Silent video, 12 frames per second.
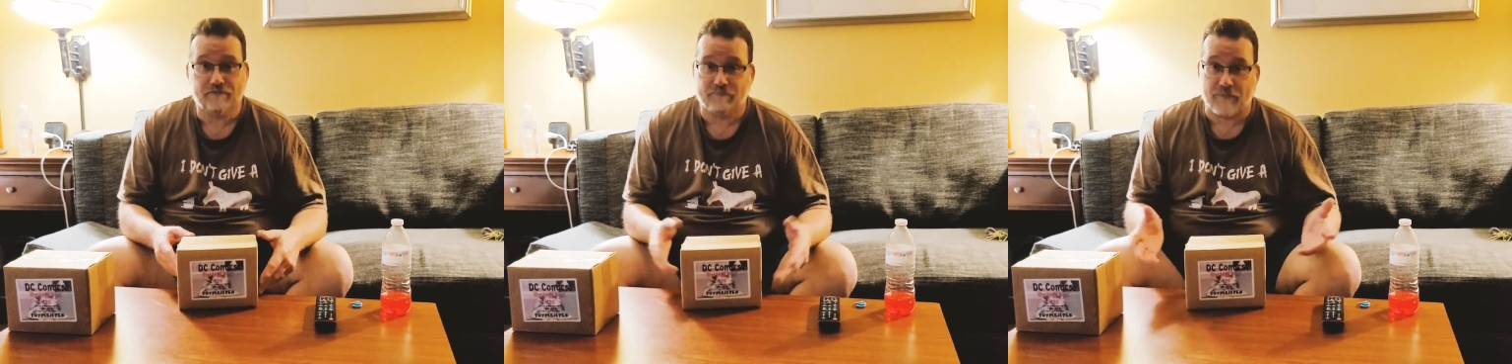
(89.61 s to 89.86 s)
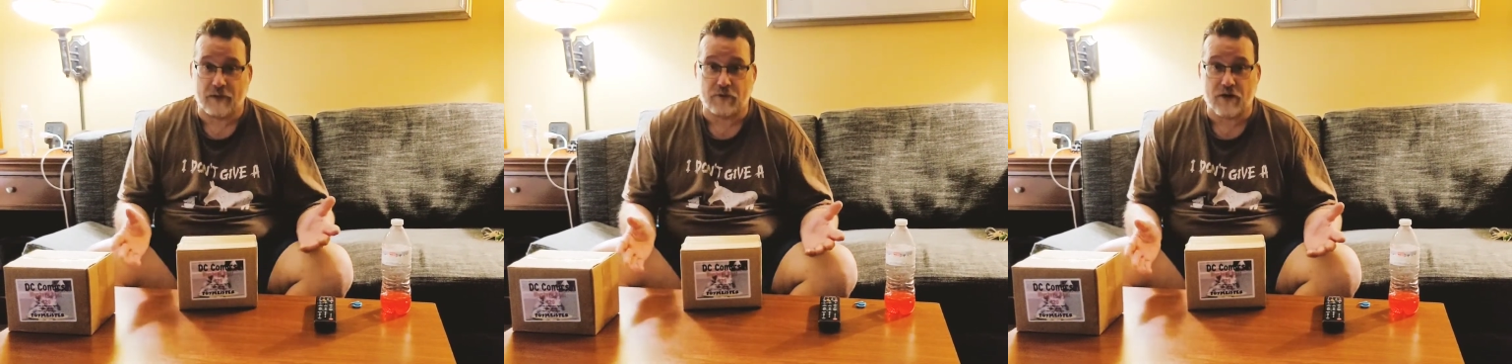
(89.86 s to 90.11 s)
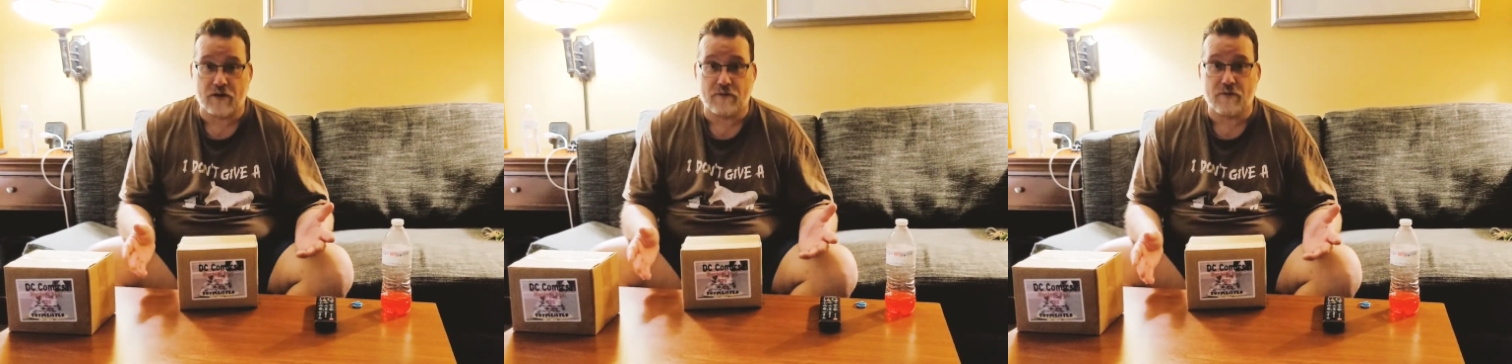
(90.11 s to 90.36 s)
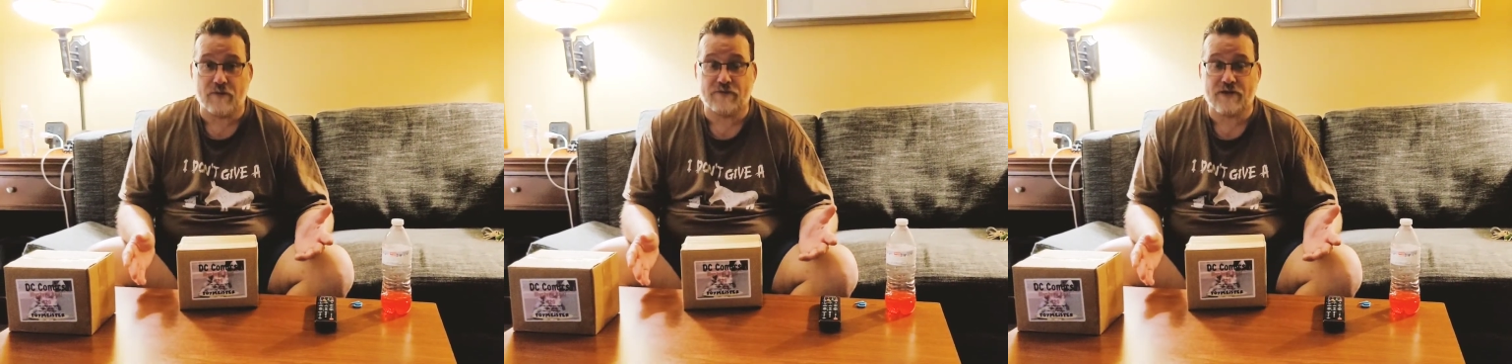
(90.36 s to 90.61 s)
they're trying to
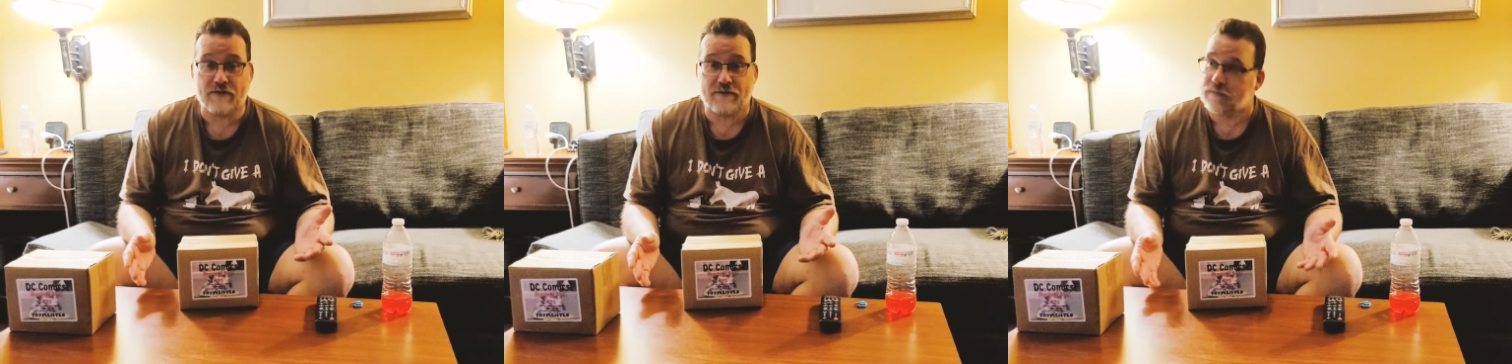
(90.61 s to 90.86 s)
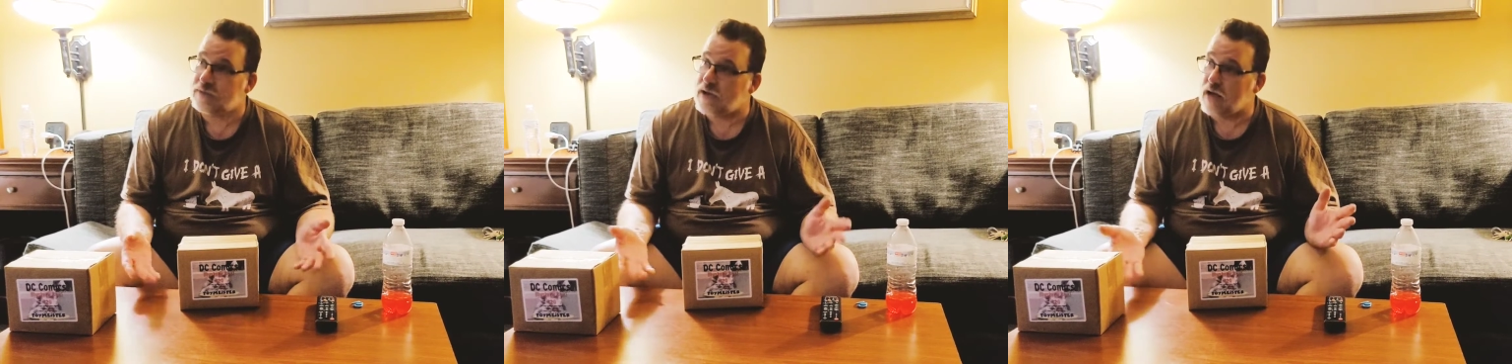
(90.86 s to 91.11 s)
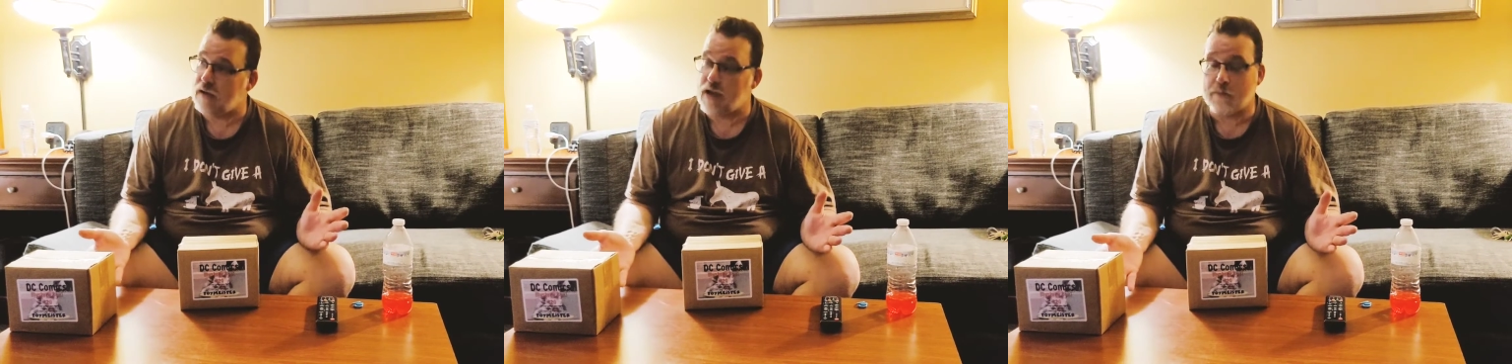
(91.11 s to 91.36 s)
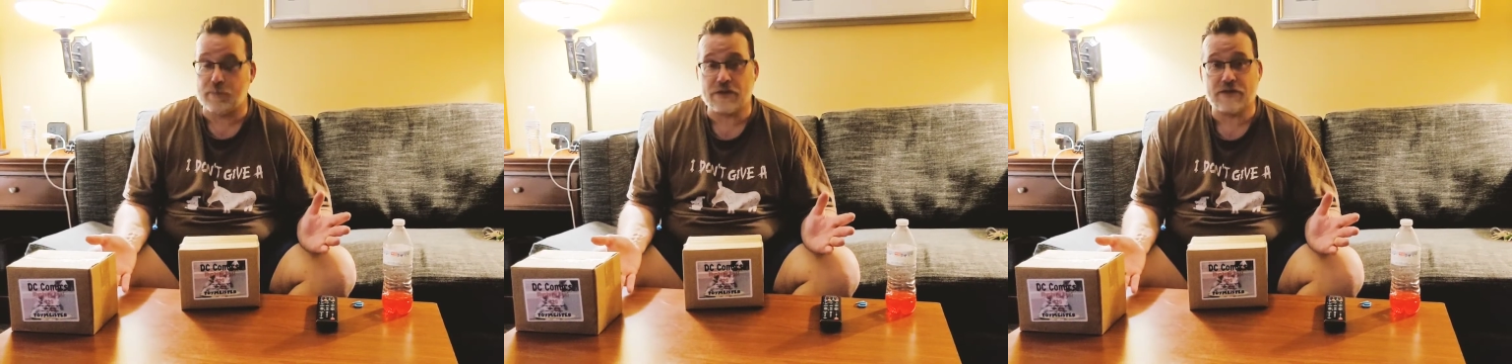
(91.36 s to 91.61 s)
move stuff. I'll
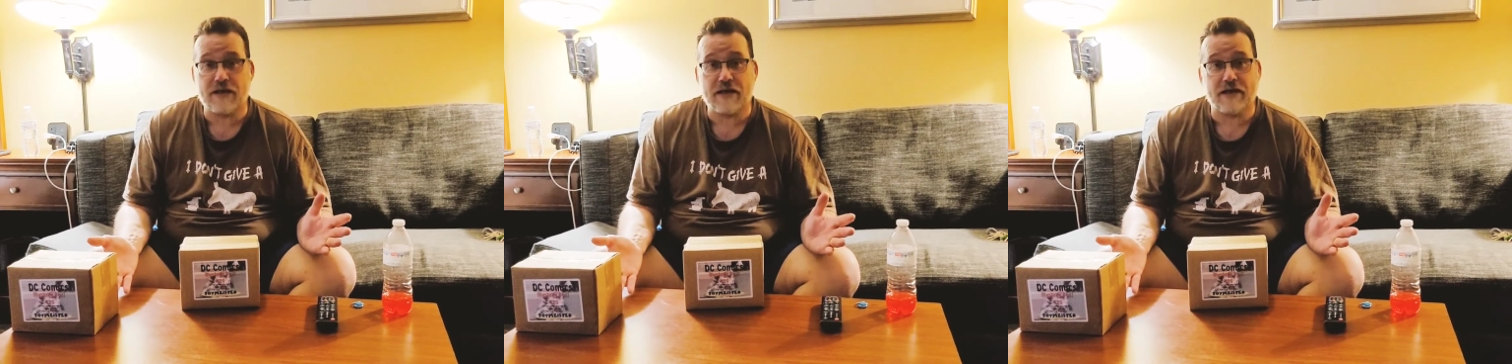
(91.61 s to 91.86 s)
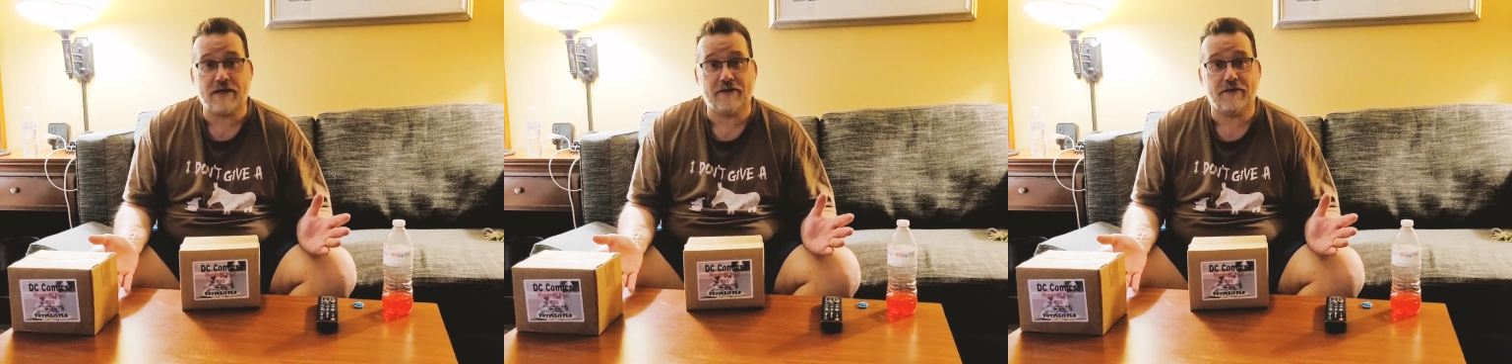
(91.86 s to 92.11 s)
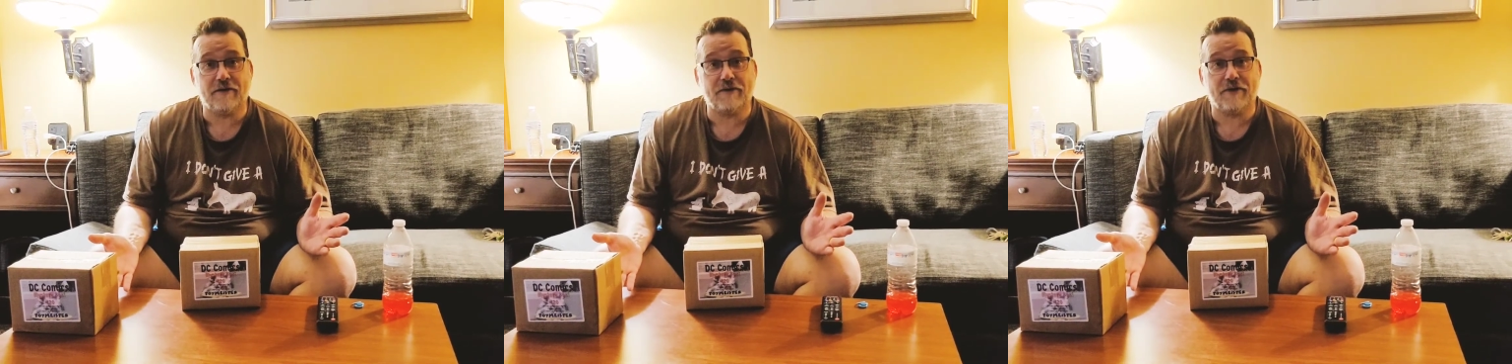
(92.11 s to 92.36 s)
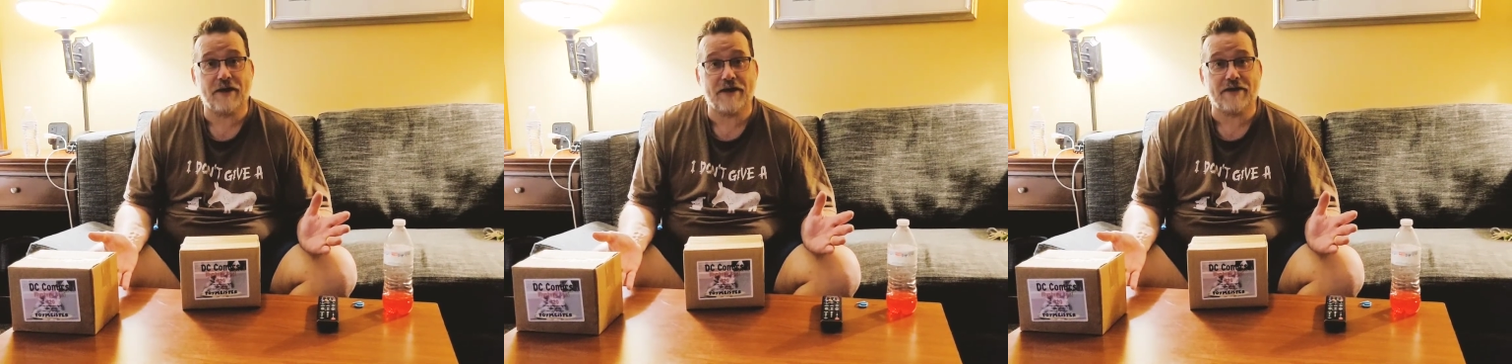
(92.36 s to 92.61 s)
happily take it off their hands.